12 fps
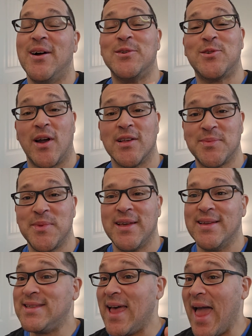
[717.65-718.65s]
Trust me,
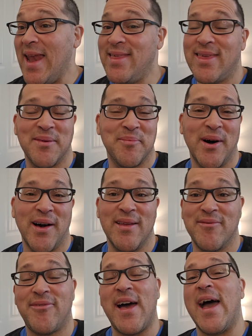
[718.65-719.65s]
it's anything but.
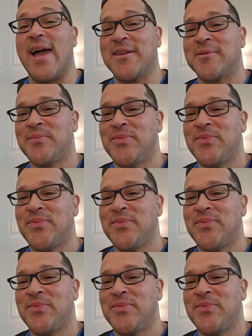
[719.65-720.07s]
In fact,